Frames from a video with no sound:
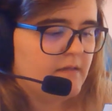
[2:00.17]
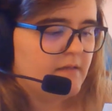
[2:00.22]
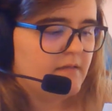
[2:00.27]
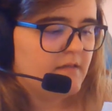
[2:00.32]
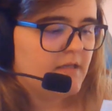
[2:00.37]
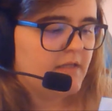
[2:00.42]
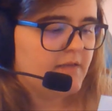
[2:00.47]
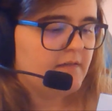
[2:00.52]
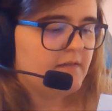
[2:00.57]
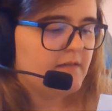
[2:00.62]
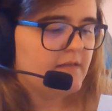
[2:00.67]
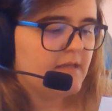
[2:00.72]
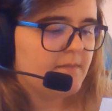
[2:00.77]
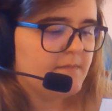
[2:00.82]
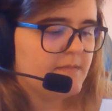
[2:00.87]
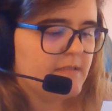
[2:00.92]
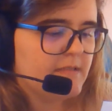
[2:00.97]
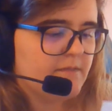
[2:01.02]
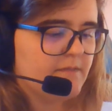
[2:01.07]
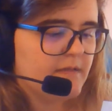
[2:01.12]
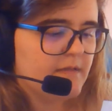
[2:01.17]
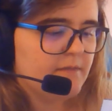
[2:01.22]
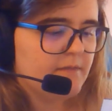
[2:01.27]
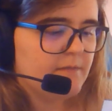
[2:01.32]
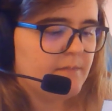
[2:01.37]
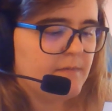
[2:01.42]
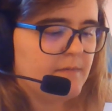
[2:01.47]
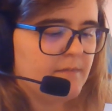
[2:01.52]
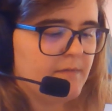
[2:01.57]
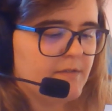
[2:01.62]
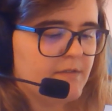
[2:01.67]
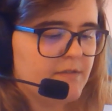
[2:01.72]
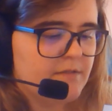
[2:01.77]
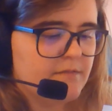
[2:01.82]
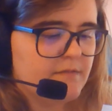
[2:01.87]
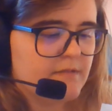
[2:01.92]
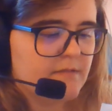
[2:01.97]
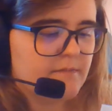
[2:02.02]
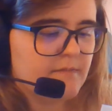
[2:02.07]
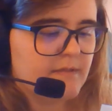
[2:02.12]
Not that the MDV would be much
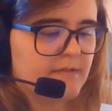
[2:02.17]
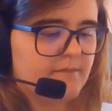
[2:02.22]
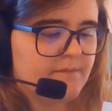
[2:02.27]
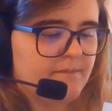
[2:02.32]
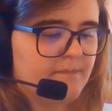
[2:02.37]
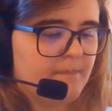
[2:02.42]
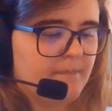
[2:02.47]
use to me.